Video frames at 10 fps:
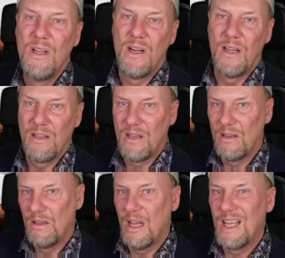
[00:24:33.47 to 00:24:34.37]
like,
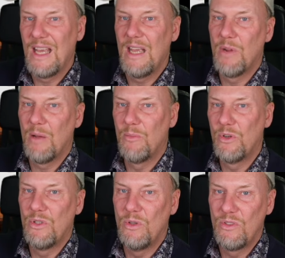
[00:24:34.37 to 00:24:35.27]
a game number
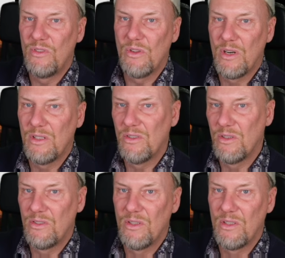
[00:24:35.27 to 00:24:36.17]
two starts on
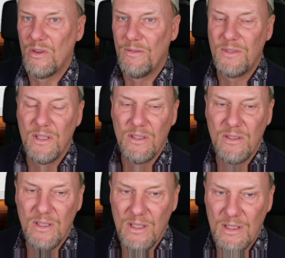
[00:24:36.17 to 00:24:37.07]
a certain offset.
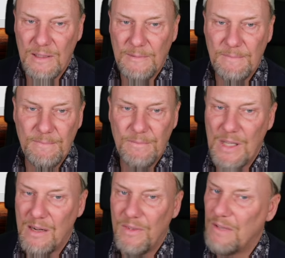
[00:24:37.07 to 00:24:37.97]

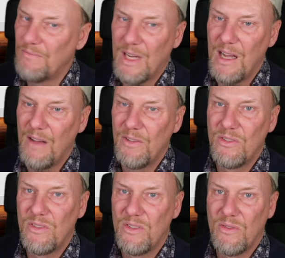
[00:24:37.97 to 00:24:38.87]
I
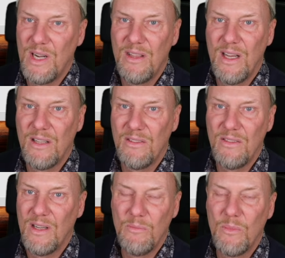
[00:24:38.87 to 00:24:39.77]
haven't tried that.
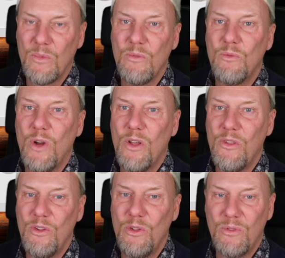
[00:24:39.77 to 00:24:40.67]
I'm
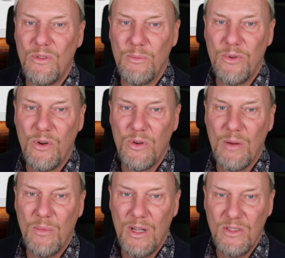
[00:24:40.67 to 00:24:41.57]
rather new to the
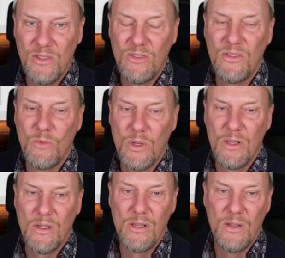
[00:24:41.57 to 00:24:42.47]
program. I just
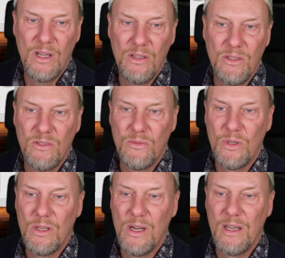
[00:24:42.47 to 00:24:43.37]

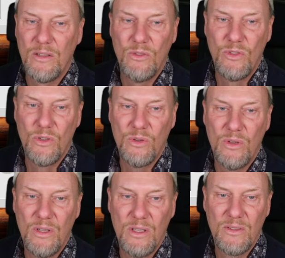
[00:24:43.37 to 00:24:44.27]
would like to show
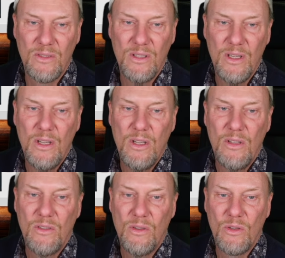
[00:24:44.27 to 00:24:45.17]
you this.
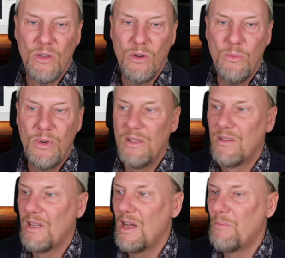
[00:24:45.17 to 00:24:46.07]
So Cobra
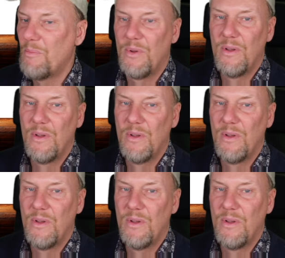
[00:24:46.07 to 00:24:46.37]
tap,